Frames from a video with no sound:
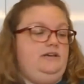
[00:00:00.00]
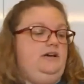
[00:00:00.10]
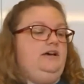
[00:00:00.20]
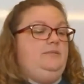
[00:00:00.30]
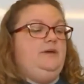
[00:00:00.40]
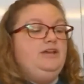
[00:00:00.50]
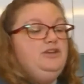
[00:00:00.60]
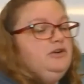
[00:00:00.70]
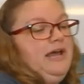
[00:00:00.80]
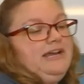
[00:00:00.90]
You
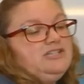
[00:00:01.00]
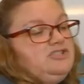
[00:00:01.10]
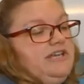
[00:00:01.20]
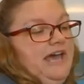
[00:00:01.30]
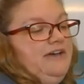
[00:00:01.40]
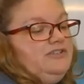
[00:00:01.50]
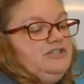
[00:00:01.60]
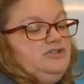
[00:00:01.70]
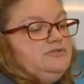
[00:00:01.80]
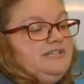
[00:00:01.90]
don't actually have to
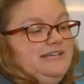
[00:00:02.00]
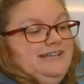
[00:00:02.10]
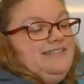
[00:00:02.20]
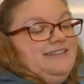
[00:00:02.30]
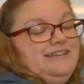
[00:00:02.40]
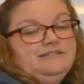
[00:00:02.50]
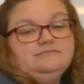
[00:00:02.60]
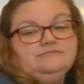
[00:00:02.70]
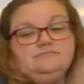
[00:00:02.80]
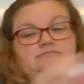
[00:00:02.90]
use
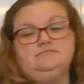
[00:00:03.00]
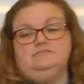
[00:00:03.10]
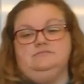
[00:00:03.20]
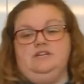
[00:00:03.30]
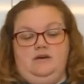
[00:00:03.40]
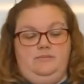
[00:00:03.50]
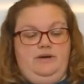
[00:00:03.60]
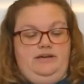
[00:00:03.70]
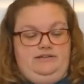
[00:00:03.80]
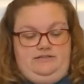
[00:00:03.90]
anything,
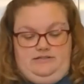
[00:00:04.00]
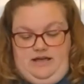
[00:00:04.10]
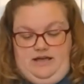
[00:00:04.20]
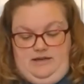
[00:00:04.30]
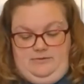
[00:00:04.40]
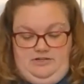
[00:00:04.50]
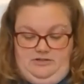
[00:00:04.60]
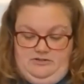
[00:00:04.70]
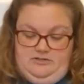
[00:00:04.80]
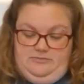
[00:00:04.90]
but I'm going to
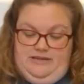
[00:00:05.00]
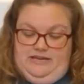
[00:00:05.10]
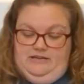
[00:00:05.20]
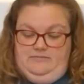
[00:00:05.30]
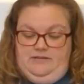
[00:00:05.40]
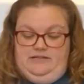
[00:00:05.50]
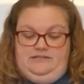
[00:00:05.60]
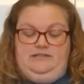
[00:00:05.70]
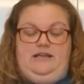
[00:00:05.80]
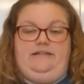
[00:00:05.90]
use some paint
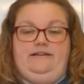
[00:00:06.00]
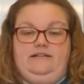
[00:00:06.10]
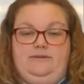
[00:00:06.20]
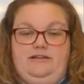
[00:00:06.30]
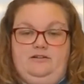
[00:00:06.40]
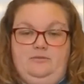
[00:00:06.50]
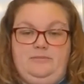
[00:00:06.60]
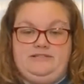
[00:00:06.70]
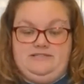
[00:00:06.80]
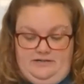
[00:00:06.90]
because I like to make it a little bit
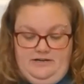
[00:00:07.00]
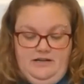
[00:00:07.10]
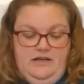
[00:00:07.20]
messier.